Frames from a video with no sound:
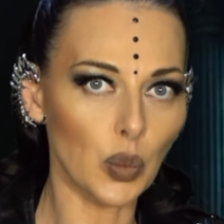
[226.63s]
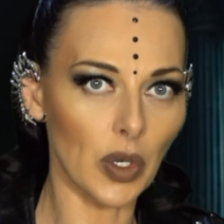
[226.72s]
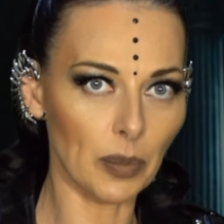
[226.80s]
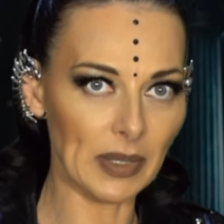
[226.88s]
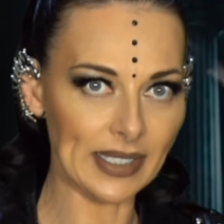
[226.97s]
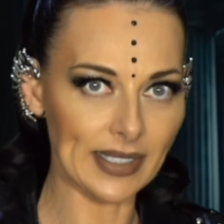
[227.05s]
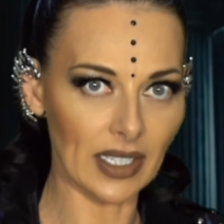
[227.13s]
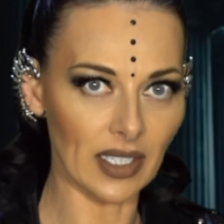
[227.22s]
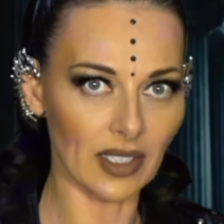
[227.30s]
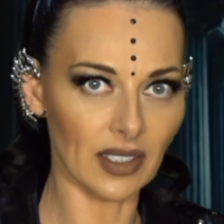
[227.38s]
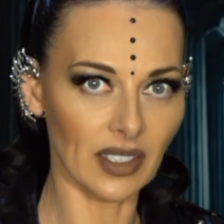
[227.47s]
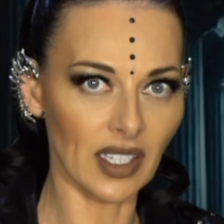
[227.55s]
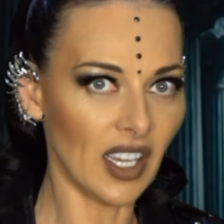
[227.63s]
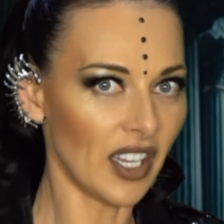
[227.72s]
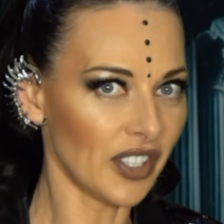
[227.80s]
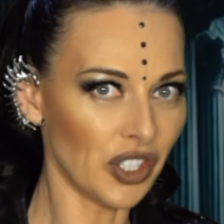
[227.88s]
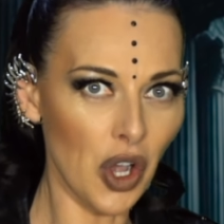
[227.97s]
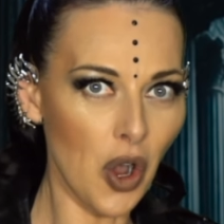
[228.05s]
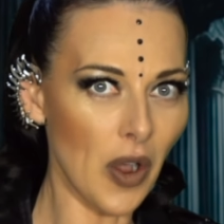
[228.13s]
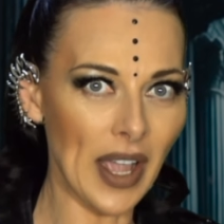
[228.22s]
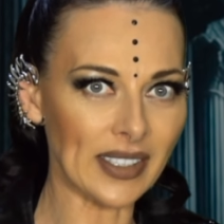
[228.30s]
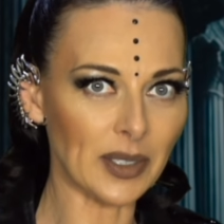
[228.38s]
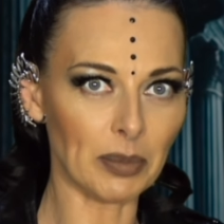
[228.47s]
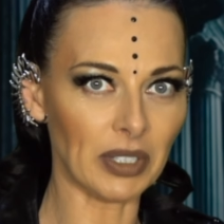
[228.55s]
were missing. No
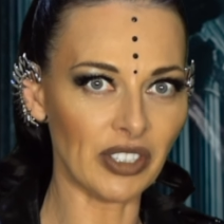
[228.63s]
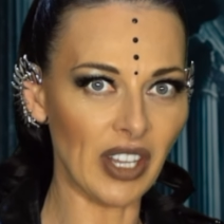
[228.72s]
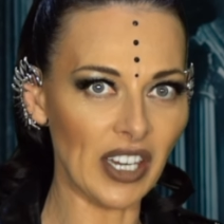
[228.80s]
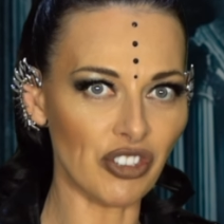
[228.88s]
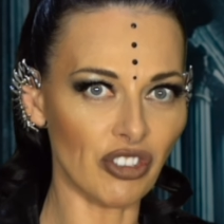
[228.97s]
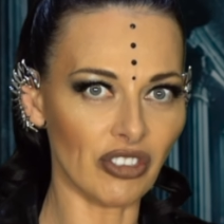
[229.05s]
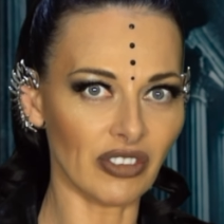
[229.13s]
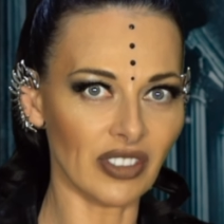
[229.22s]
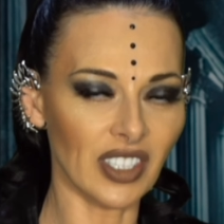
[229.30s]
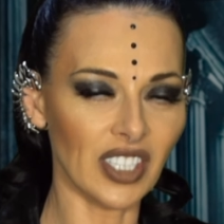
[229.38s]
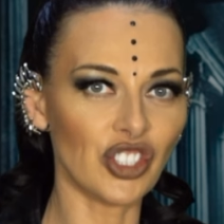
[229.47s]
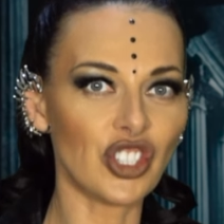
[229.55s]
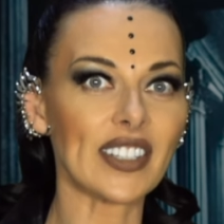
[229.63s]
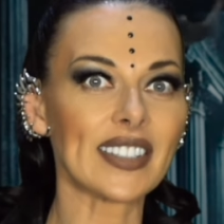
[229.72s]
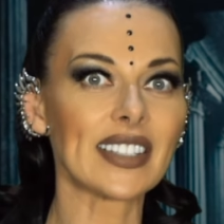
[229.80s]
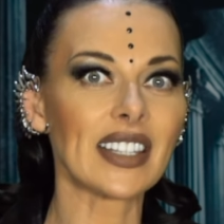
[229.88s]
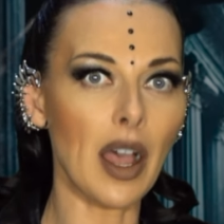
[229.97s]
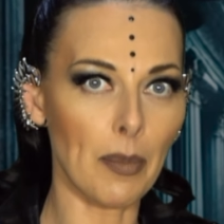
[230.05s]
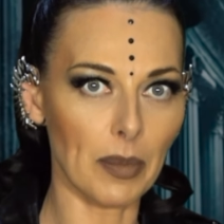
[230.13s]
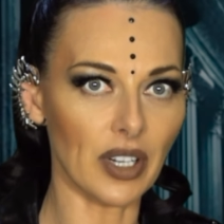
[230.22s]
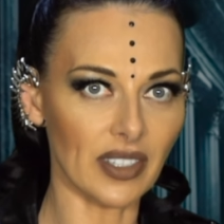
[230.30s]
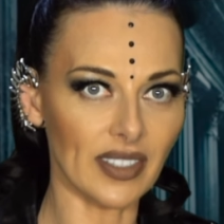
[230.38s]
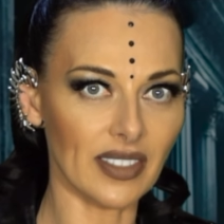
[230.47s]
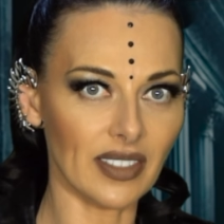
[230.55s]
explanation, just
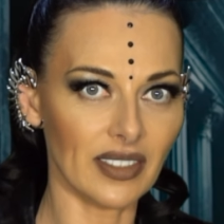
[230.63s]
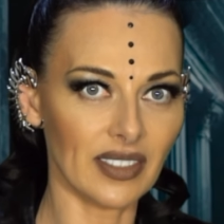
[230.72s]
numbers.